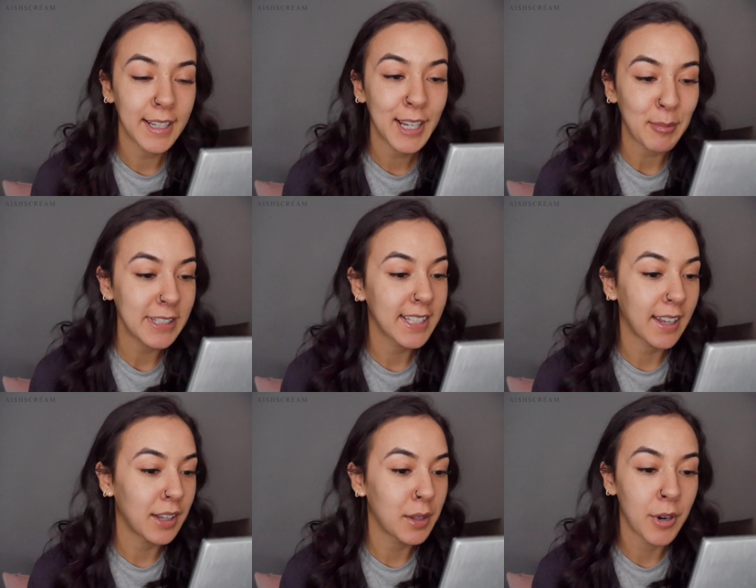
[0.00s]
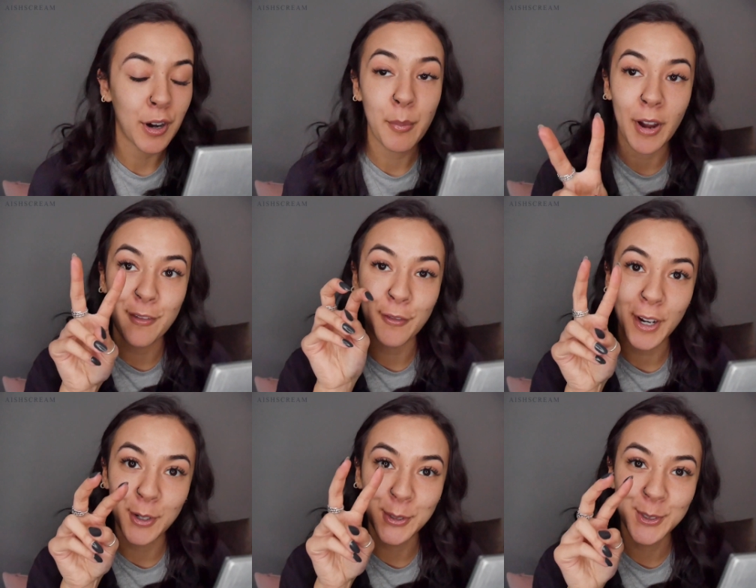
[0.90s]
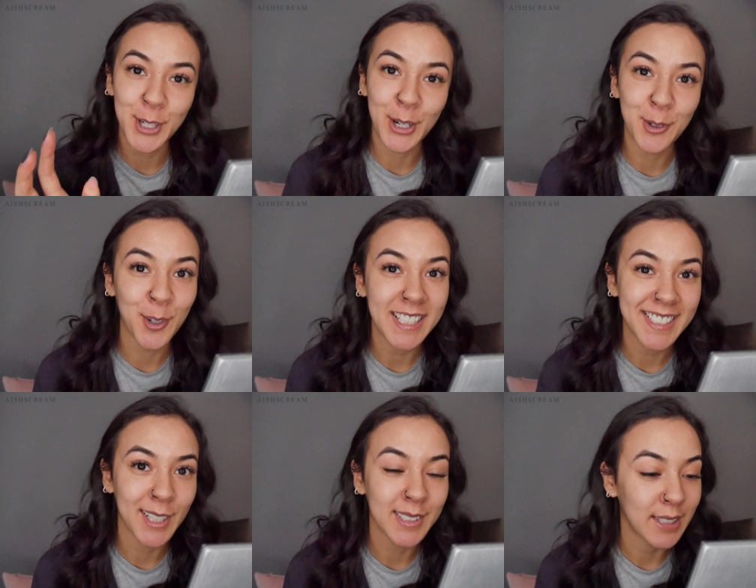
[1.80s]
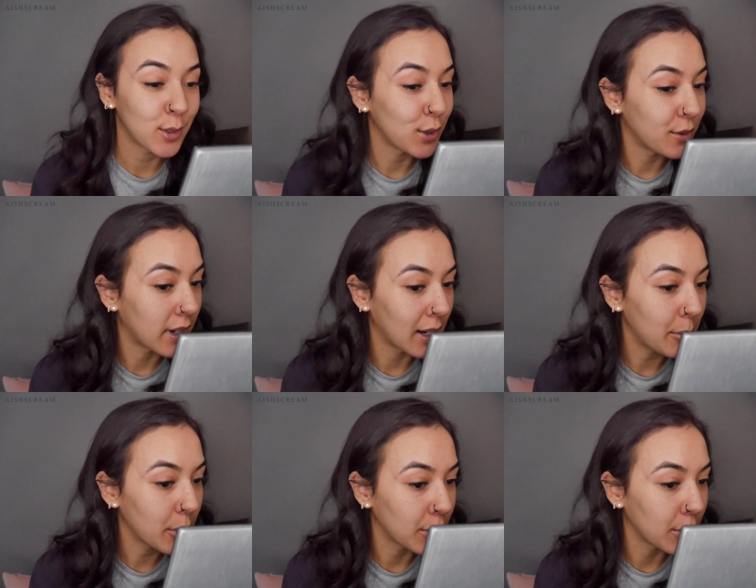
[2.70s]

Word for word: Looking at my skin in the mirror, my freckles are already starting to develop,